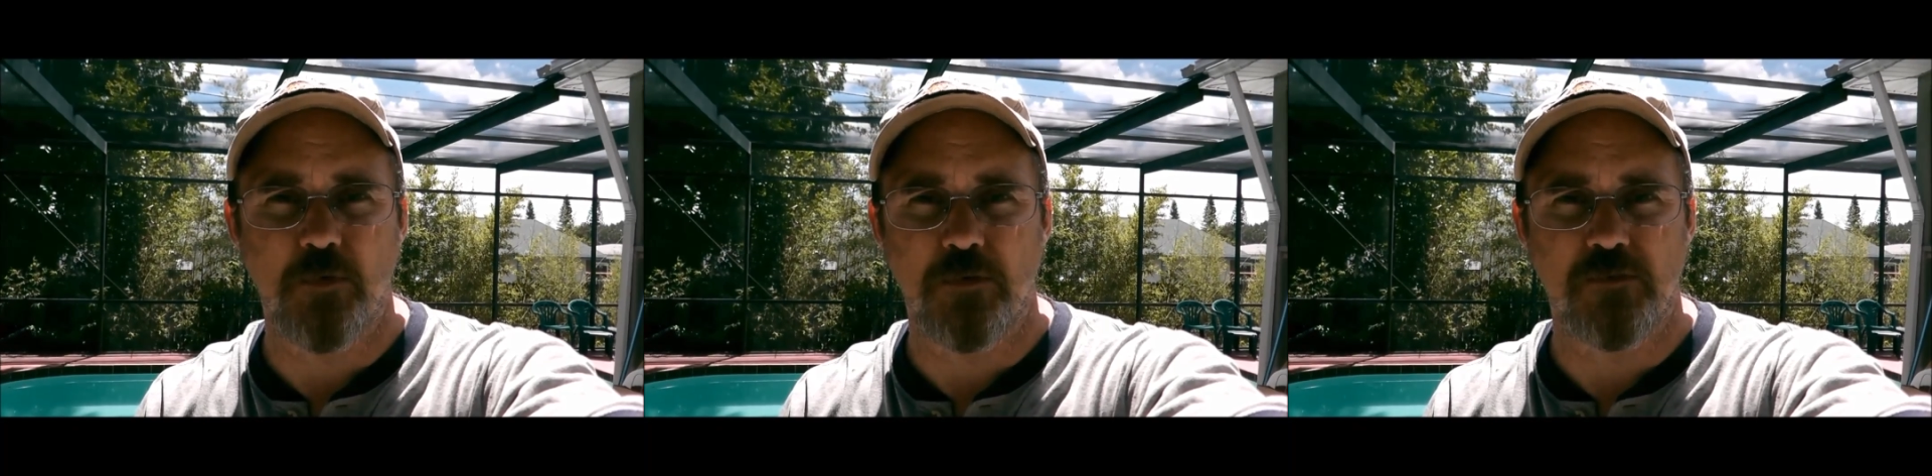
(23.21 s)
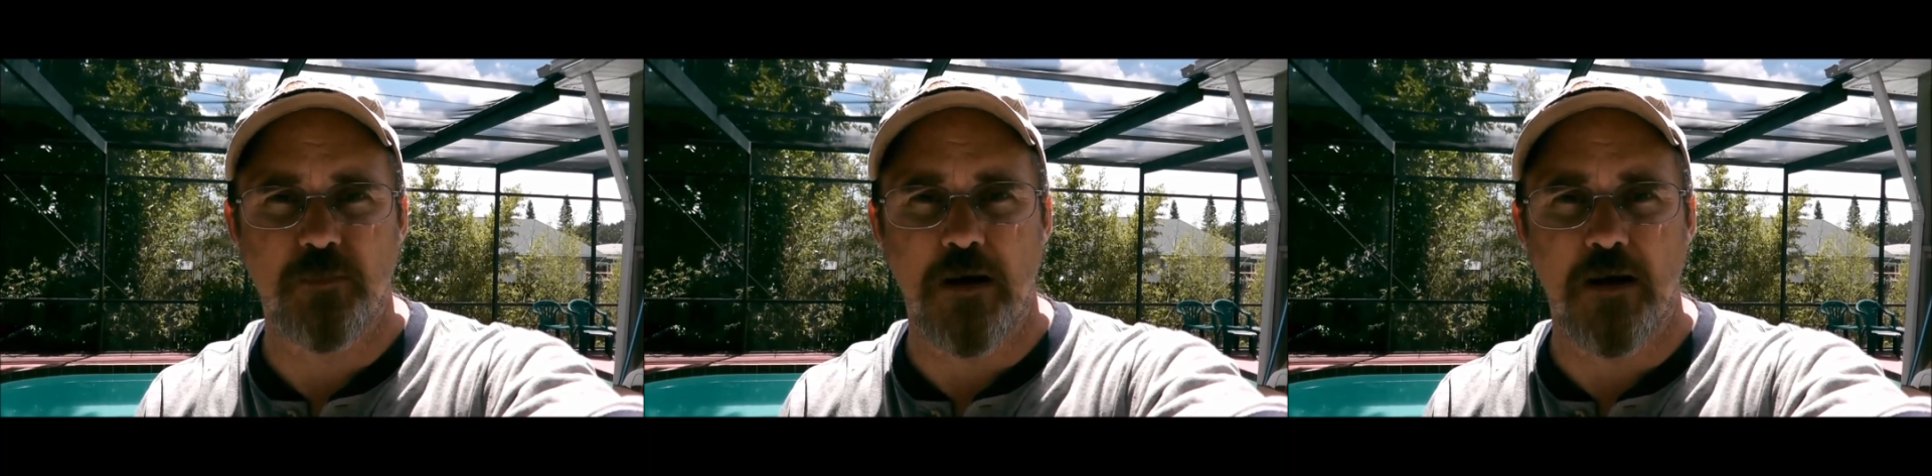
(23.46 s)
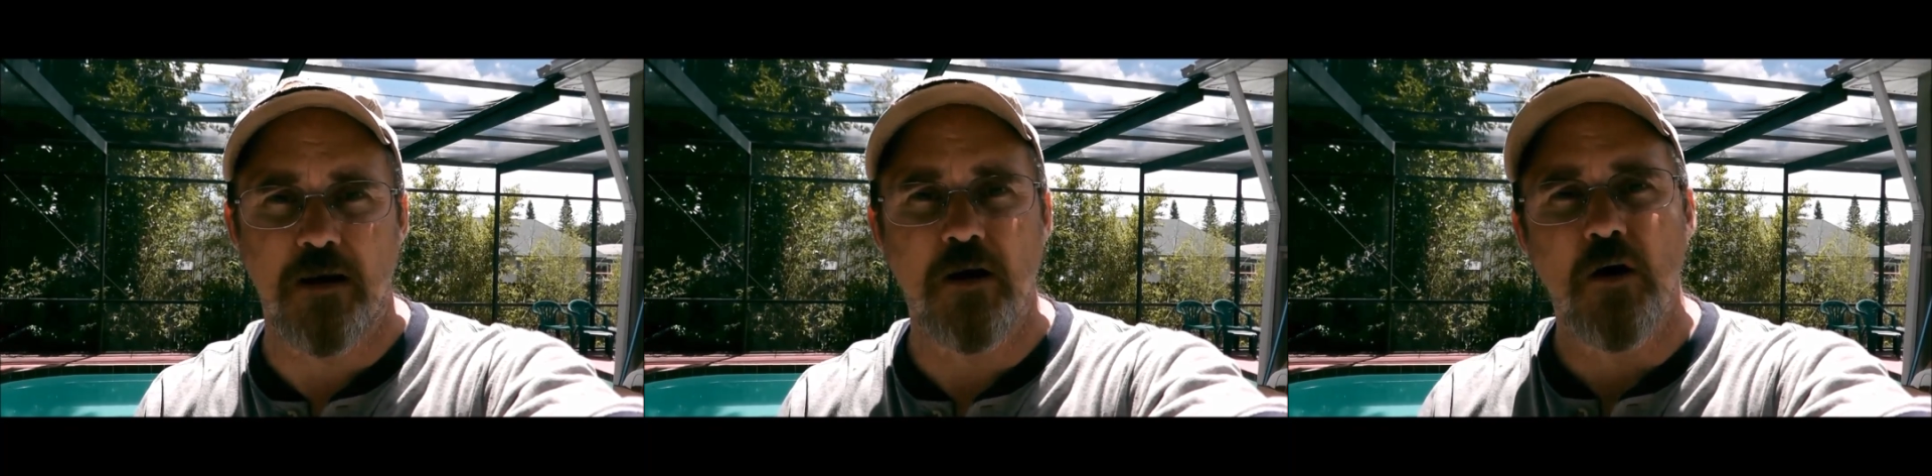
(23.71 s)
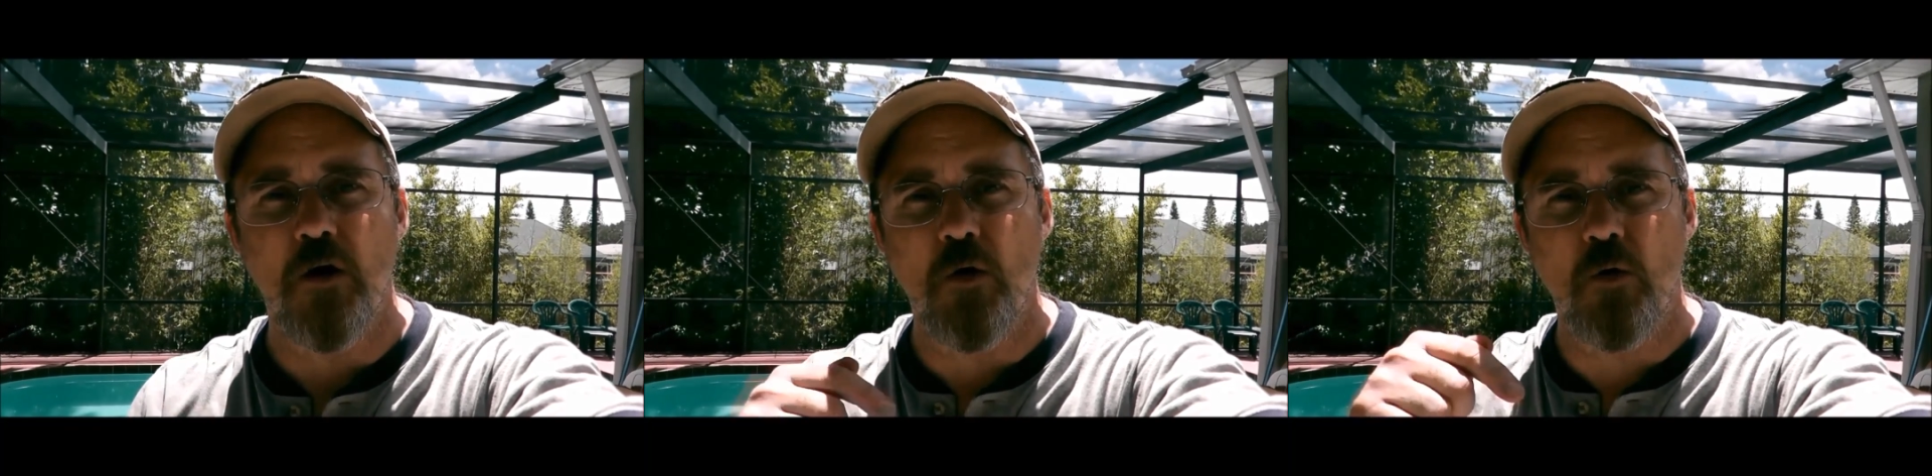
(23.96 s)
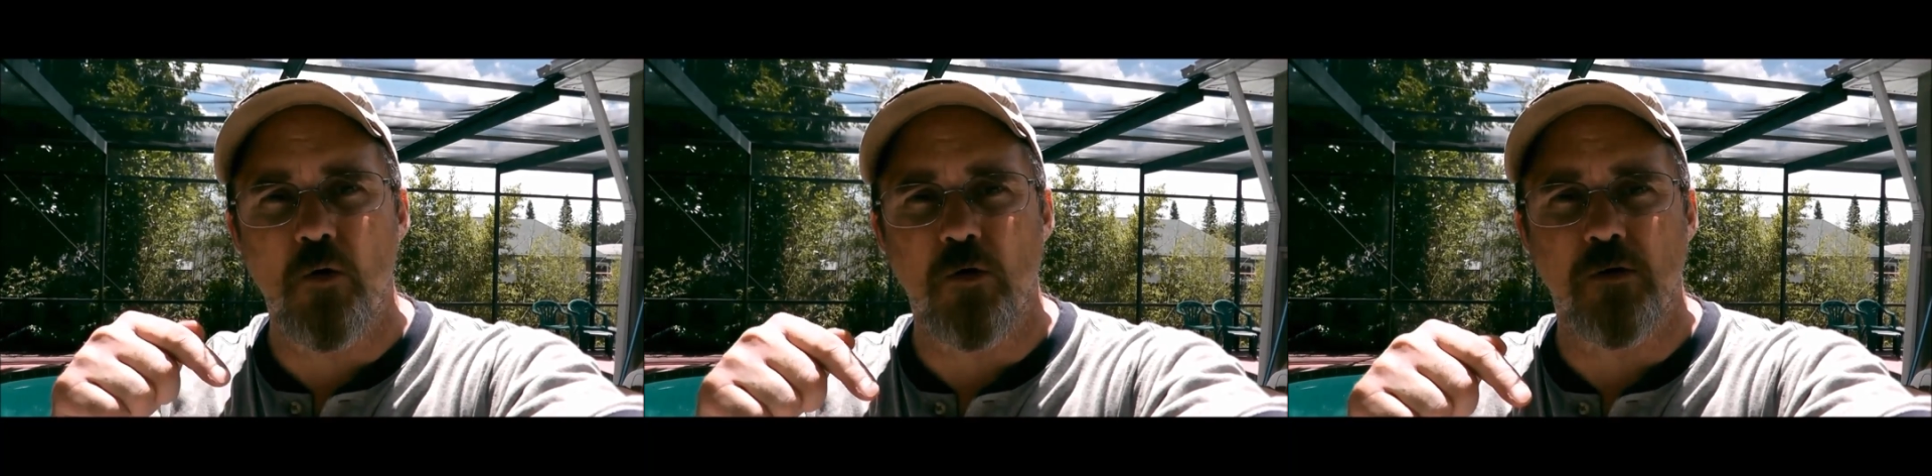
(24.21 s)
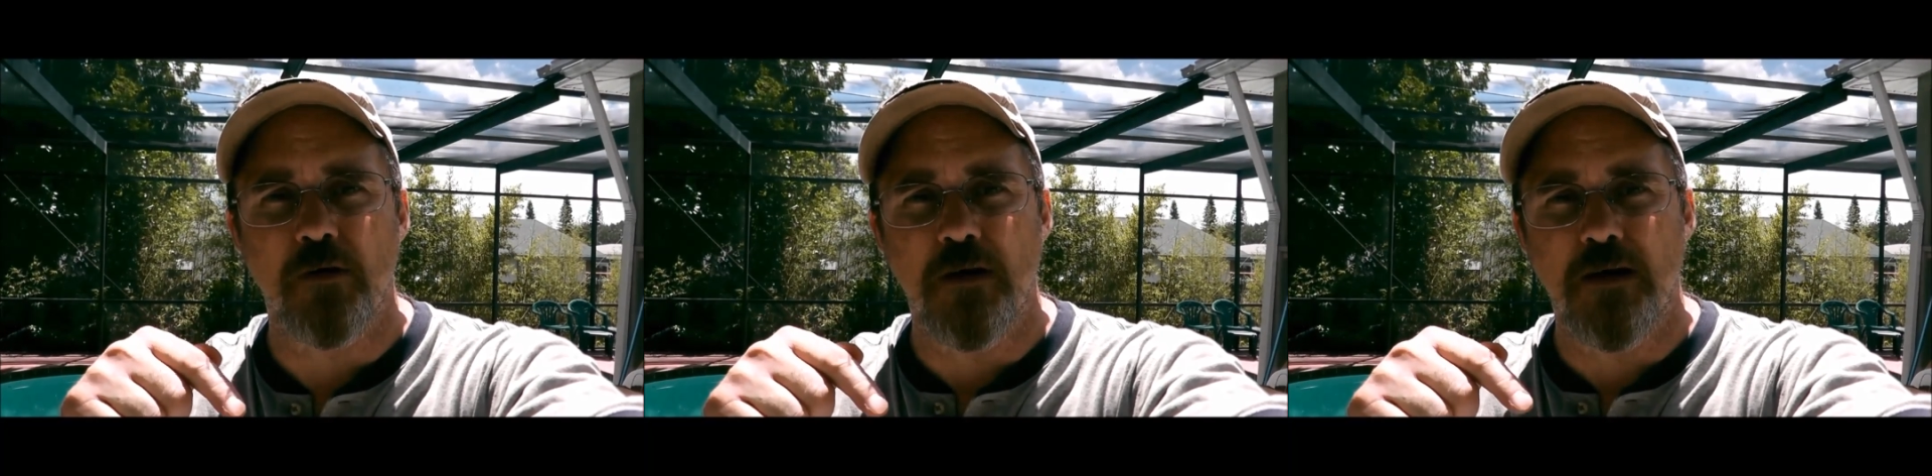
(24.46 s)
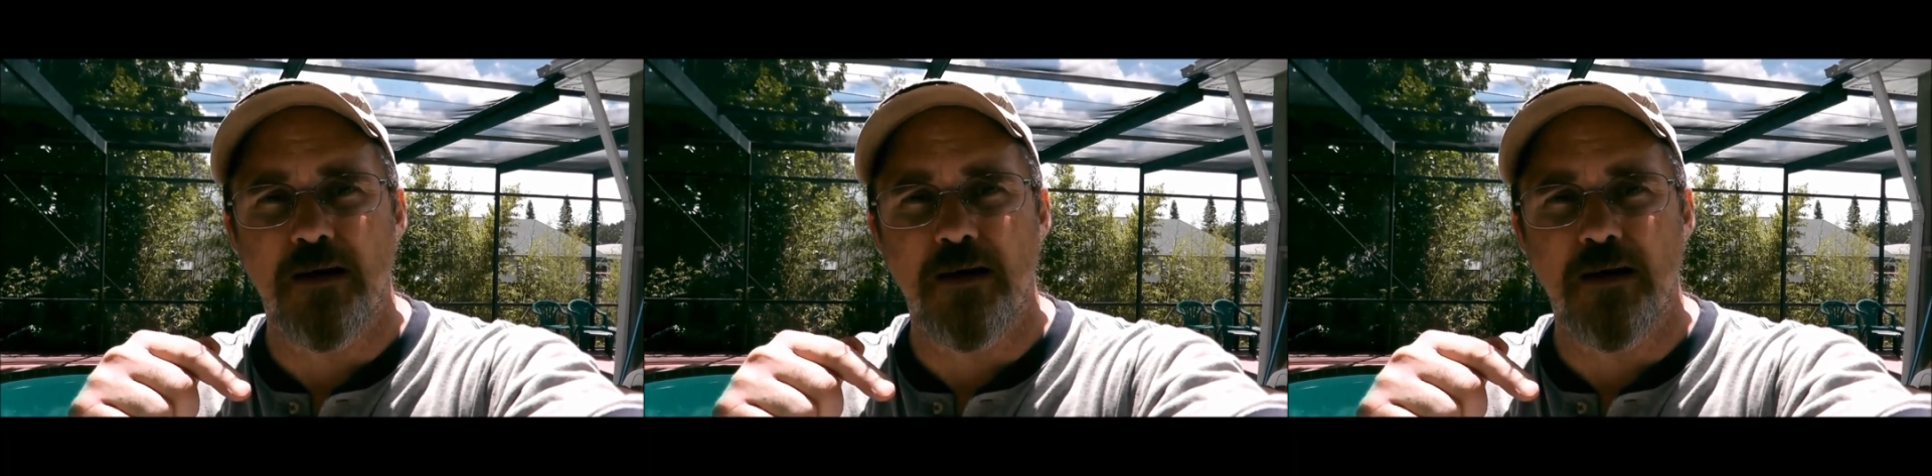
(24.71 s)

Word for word: Pool and Spa, or